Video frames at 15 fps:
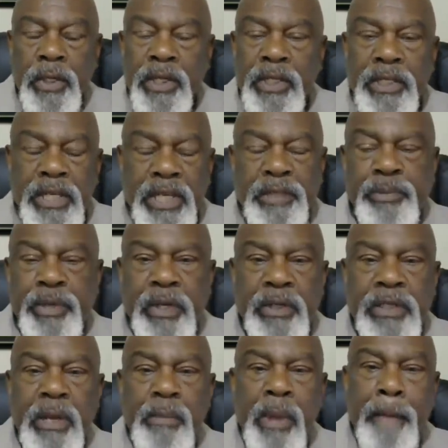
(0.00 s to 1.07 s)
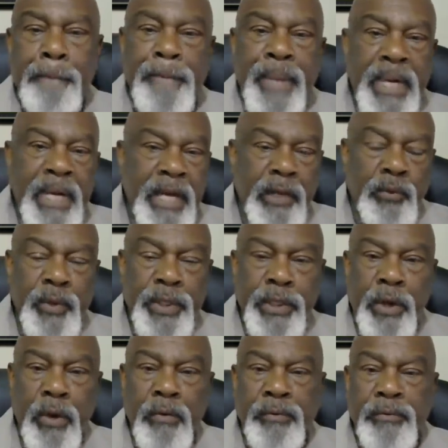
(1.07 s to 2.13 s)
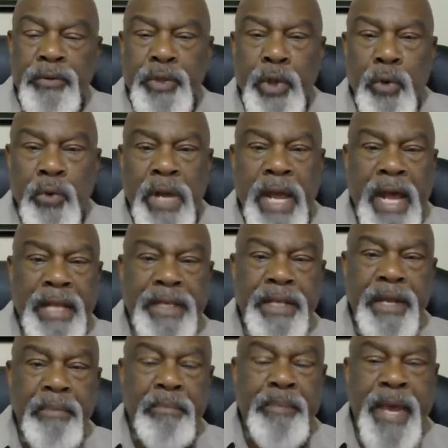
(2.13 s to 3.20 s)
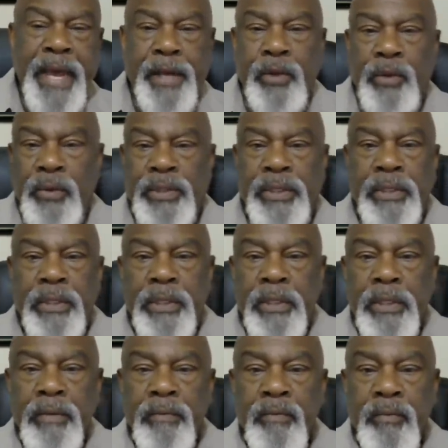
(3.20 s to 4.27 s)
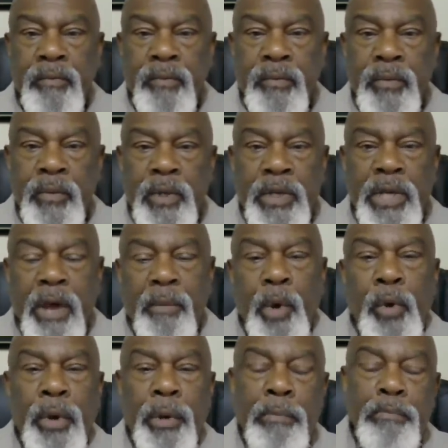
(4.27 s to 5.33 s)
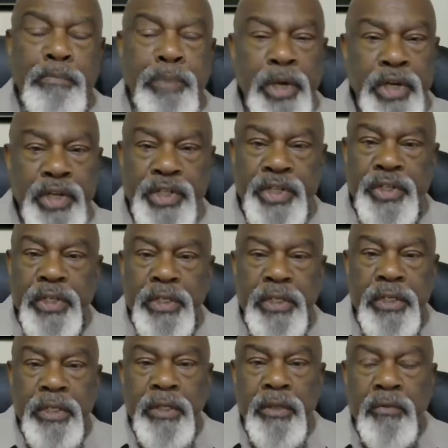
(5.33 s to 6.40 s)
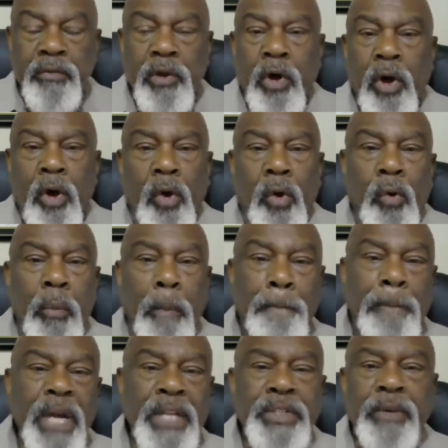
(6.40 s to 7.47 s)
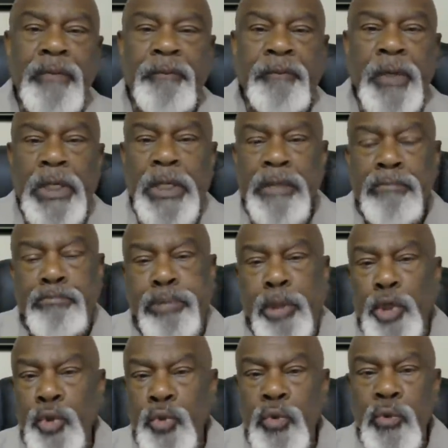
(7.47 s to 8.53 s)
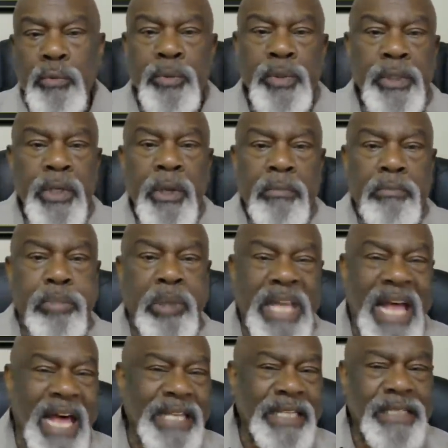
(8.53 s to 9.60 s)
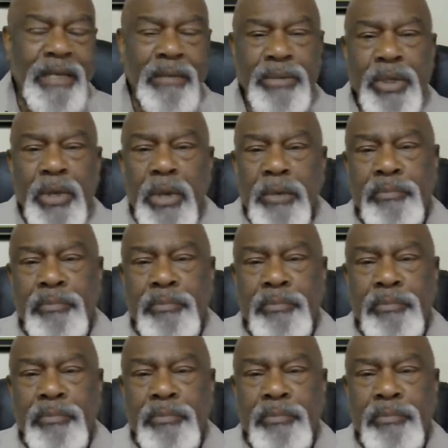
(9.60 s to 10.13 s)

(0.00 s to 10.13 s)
And just because I'm a bud with no goddamn petals, and I'm on a bush with a whole bunch of fully bloomed, blossomed,